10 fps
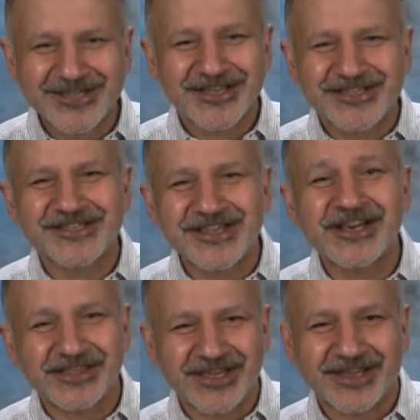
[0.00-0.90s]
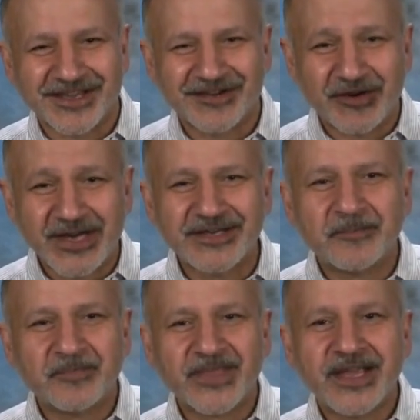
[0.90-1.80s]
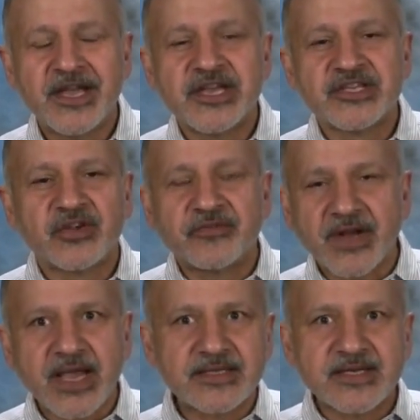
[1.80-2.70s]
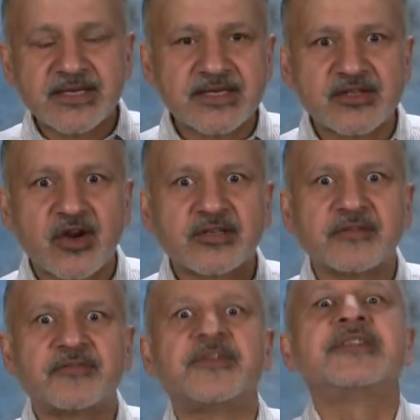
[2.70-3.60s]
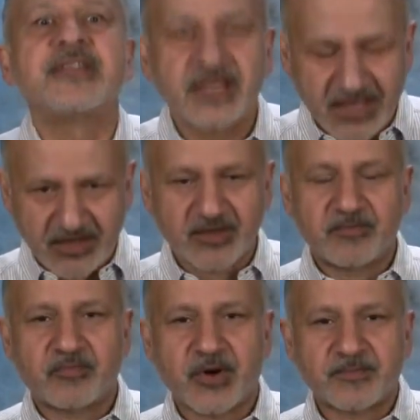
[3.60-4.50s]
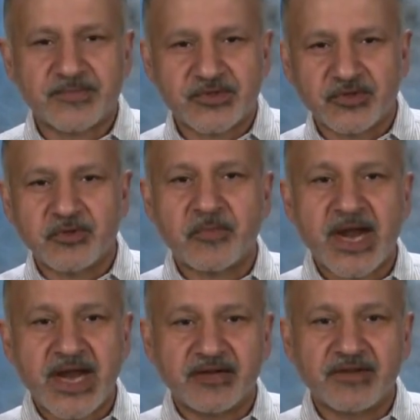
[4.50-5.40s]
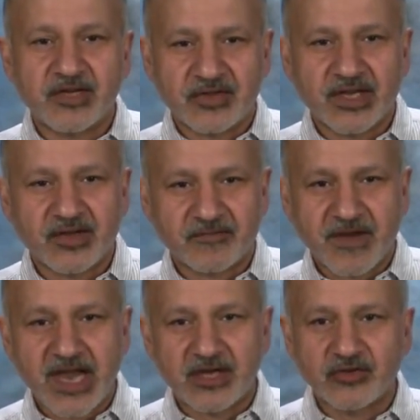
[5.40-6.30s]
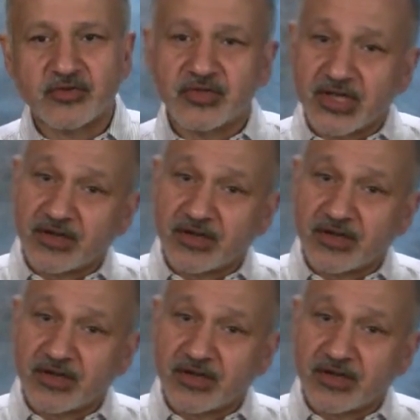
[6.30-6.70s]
It's a silly thing, right? So financing is not the first thing that pops to your mind when you think of value.